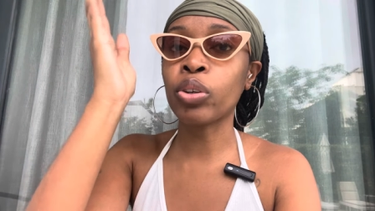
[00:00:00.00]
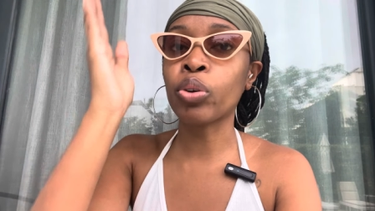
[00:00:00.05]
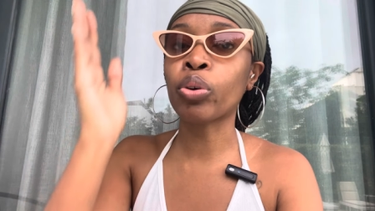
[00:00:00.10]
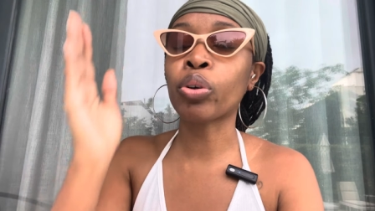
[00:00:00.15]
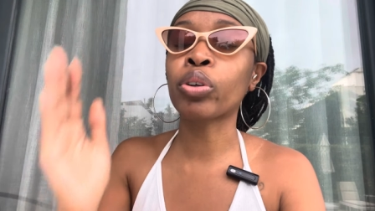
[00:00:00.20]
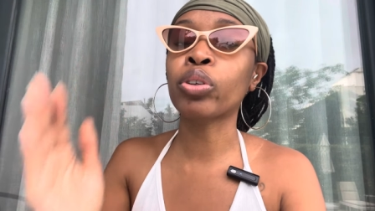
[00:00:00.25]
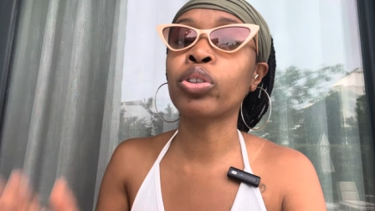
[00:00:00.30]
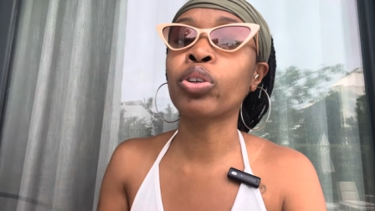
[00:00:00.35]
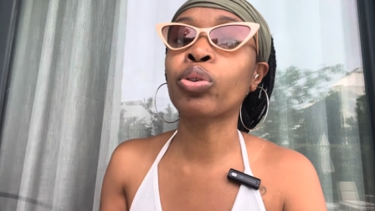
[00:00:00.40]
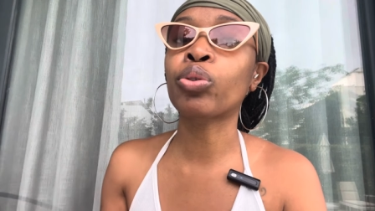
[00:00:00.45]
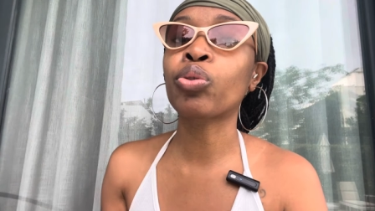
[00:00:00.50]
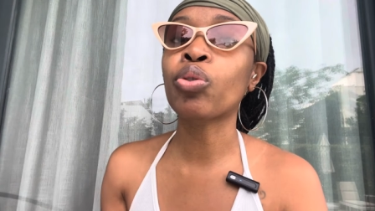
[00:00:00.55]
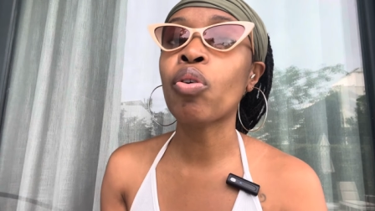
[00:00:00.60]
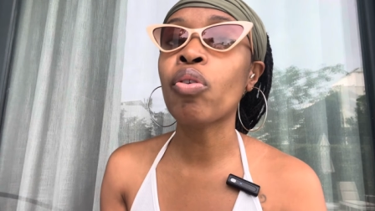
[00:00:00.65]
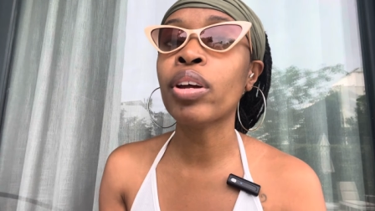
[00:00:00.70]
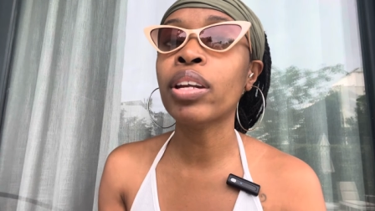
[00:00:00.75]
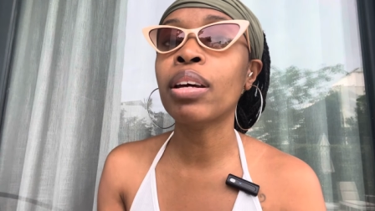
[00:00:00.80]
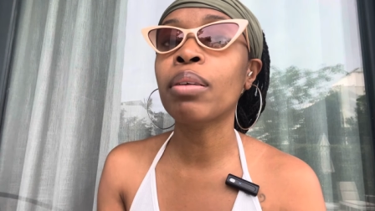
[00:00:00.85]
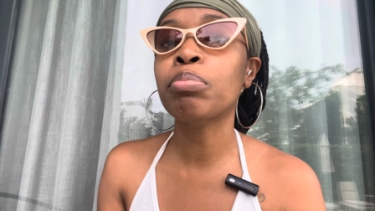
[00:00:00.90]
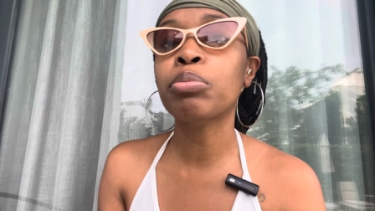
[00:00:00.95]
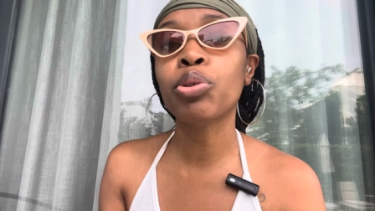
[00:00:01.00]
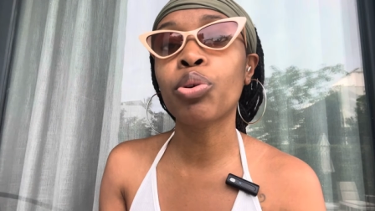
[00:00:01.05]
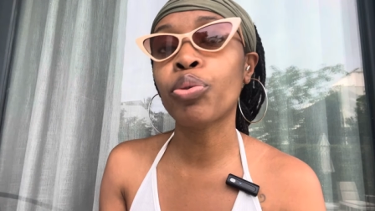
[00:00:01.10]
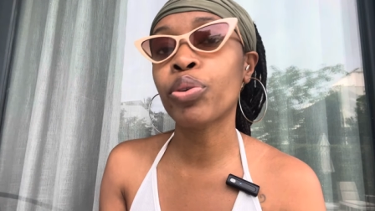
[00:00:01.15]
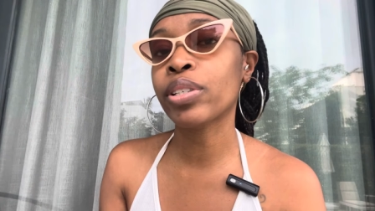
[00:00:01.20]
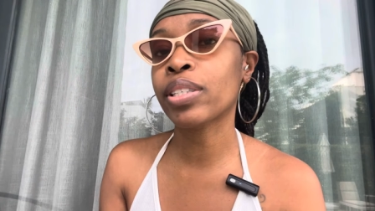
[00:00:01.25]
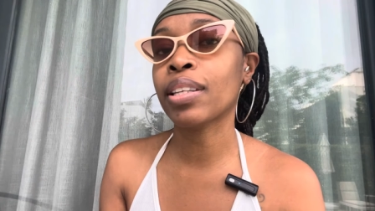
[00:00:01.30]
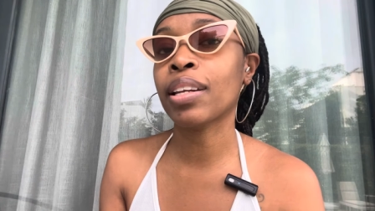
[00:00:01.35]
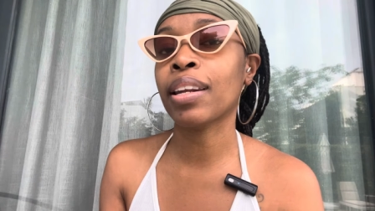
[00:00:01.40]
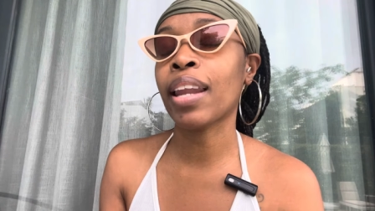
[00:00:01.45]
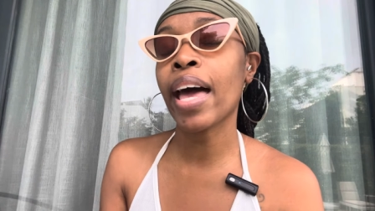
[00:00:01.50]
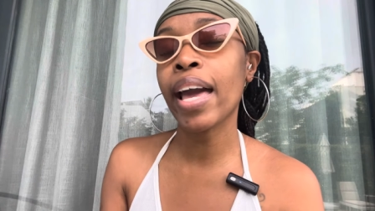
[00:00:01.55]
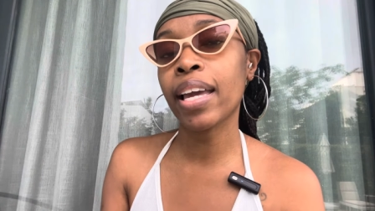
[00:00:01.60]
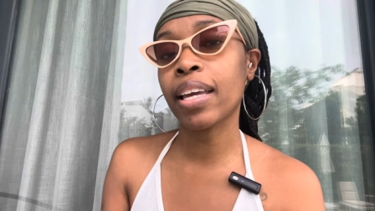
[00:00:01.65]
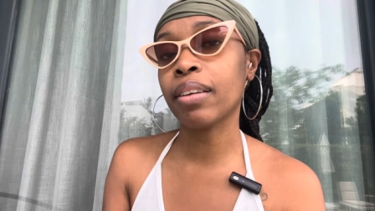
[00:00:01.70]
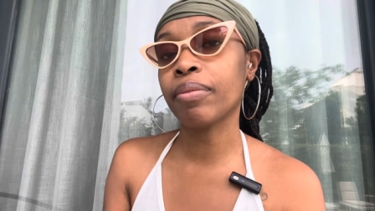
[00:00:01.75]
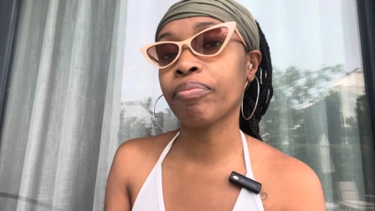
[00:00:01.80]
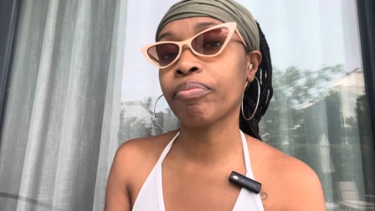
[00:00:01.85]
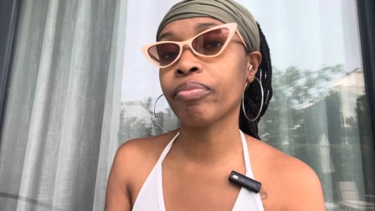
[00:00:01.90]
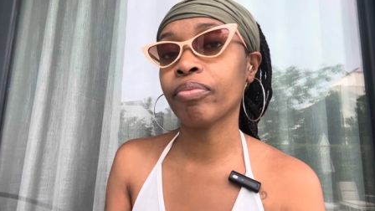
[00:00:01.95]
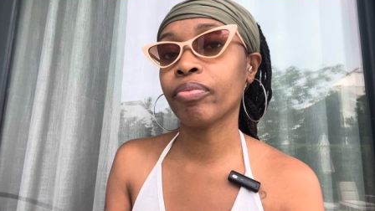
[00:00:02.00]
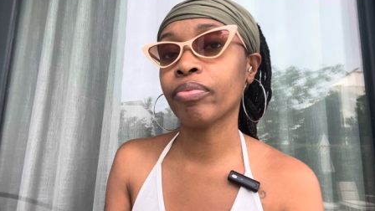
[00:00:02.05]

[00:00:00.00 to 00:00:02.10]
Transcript: You're you're growing up towards the light.